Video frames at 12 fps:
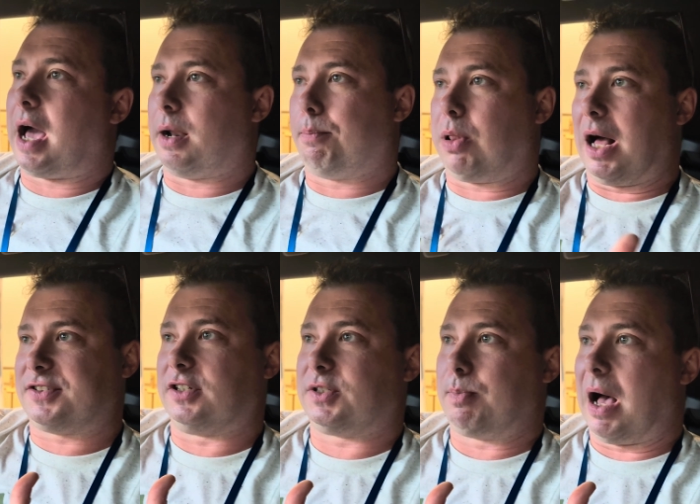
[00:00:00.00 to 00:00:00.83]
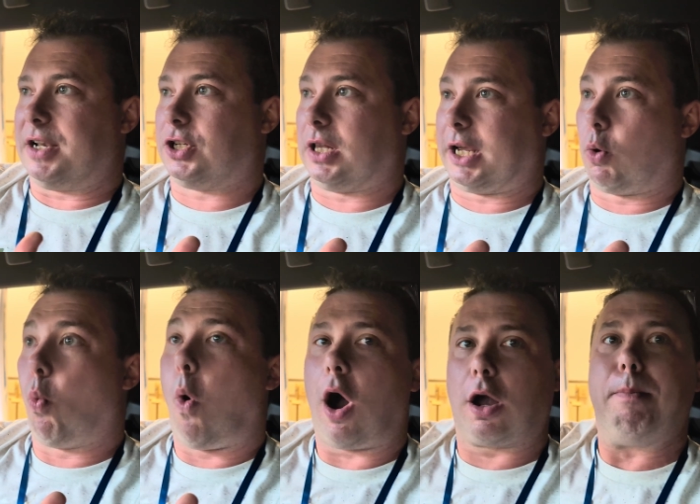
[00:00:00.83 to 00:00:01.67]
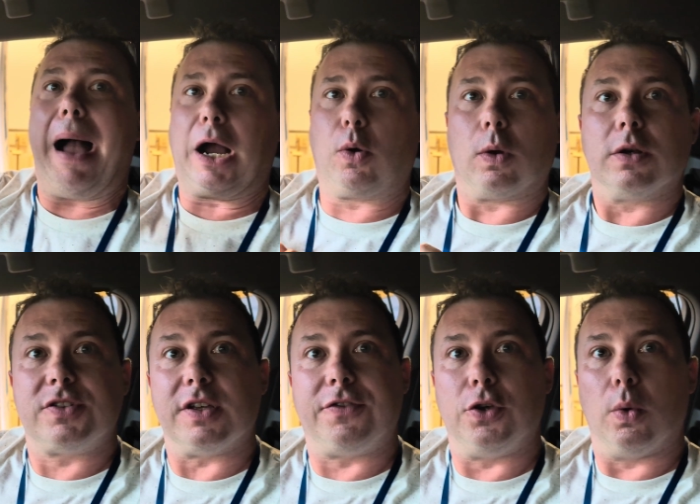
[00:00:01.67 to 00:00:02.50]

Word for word: kind of plots a spot to like walk backwards, if